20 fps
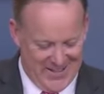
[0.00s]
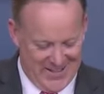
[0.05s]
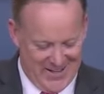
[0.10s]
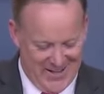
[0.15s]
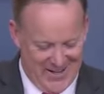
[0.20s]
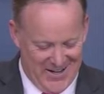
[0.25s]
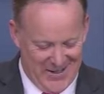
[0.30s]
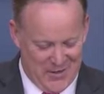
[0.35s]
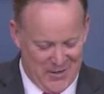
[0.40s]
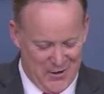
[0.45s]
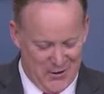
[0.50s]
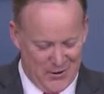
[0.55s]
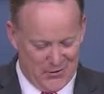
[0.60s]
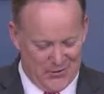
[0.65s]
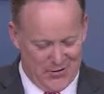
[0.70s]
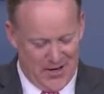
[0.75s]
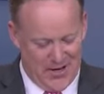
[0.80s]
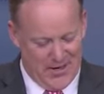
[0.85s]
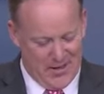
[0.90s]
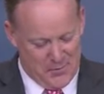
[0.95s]
Uh, and on
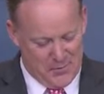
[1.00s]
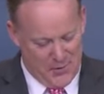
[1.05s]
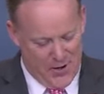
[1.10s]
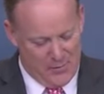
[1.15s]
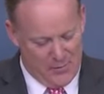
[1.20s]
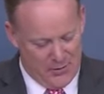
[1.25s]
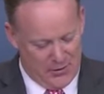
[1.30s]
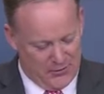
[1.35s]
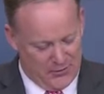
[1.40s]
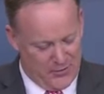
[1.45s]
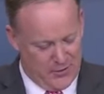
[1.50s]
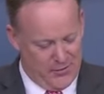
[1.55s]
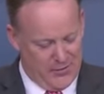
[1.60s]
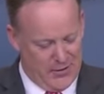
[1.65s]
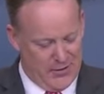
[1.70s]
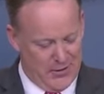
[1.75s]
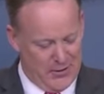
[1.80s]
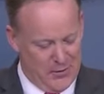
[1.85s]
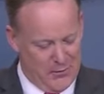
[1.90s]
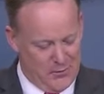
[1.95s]
Thursday, the Prime Minister
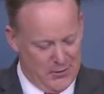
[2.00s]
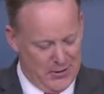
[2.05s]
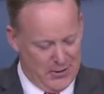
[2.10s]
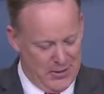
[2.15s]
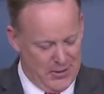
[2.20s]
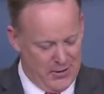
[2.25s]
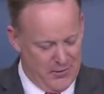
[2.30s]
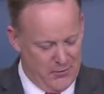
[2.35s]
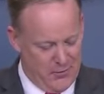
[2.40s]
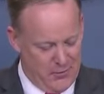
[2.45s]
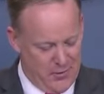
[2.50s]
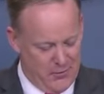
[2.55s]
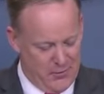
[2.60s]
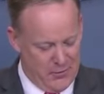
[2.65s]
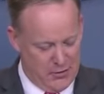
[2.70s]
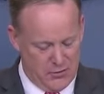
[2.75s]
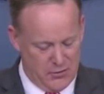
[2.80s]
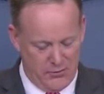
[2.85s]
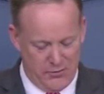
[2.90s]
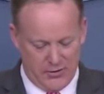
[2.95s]
of Italy will be here for an
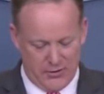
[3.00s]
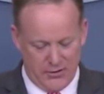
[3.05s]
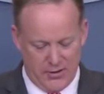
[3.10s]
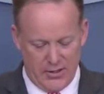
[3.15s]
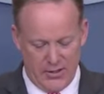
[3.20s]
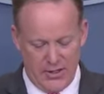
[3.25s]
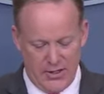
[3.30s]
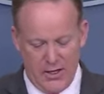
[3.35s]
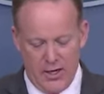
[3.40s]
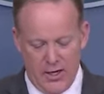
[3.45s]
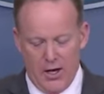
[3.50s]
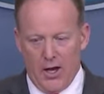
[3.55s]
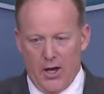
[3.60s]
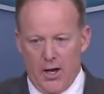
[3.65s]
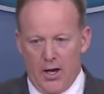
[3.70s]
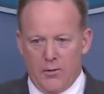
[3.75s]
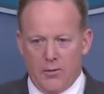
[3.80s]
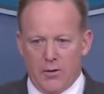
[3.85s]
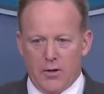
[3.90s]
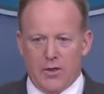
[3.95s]
official visit.
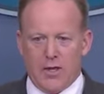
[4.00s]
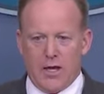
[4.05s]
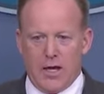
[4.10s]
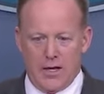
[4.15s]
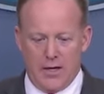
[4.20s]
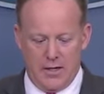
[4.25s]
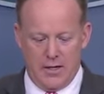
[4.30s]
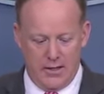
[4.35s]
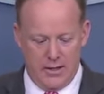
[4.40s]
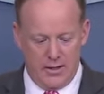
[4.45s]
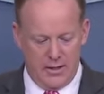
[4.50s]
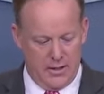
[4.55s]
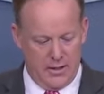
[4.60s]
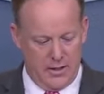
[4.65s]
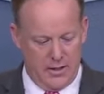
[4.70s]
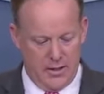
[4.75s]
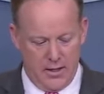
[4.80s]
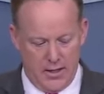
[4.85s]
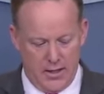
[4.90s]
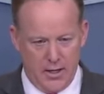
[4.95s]
With that,
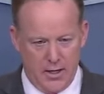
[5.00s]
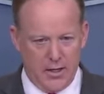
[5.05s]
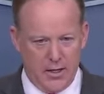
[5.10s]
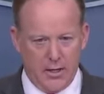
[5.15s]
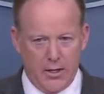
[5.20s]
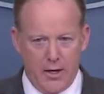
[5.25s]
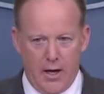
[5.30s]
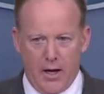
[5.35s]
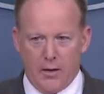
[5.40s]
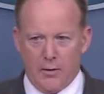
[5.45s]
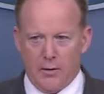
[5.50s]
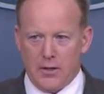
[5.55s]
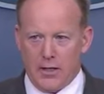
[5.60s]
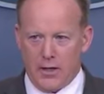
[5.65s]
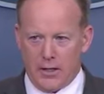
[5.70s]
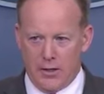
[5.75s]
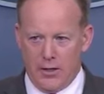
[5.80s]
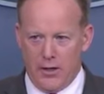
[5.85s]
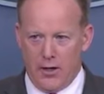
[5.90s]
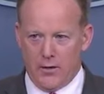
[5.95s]
uh, I'll
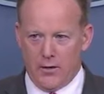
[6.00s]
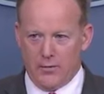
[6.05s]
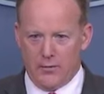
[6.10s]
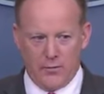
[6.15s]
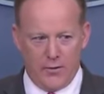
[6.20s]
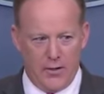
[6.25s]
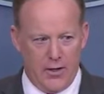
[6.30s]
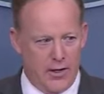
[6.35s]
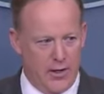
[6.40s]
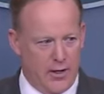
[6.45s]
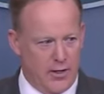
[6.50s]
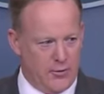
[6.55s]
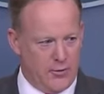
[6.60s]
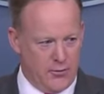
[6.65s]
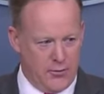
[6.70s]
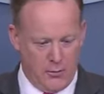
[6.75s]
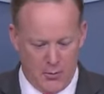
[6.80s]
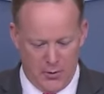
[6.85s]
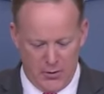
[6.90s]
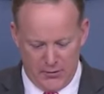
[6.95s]
kick it off uh,
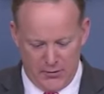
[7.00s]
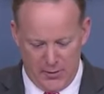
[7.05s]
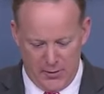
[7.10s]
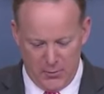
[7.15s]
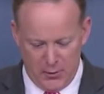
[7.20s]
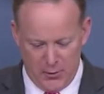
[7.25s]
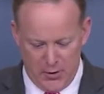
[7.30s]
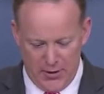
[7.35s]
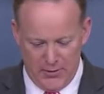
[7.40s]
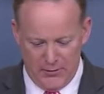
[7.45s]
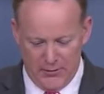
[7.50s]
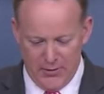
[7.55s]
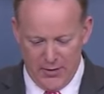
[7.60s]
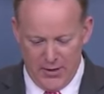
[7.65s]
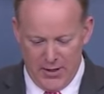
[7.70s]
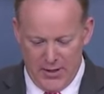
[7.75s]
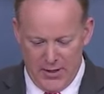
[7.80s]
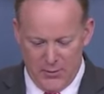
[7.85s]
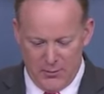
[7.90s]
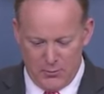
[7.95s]
to the birthday boy,
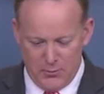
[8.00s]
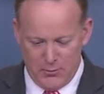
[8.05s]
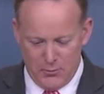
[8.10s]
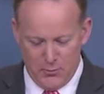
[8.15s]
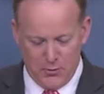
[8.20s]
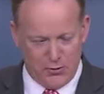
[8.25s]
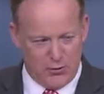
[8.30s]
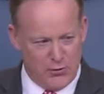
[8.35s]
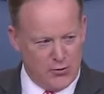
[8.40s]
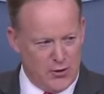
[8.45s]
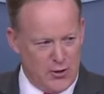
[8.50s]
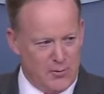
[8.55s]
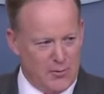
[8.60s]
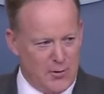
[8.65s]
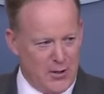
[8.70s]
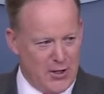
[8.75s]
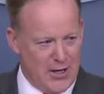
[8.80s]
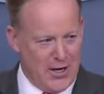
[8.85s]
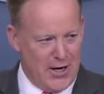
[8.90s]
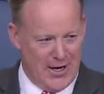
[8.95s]
Mr.
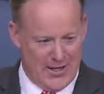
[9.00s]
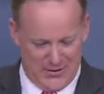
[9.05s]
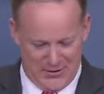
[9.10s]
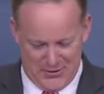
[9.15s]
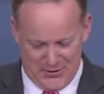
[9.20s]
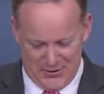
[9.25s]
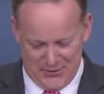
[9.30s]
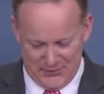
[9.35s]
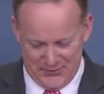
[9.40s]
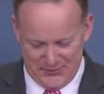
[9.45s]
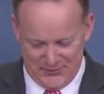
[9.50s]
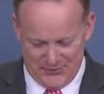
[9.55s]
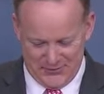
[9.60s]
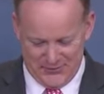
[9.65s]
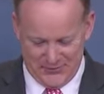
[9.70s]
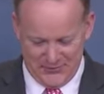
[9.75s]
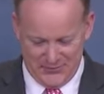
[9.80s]
Jim Acosta.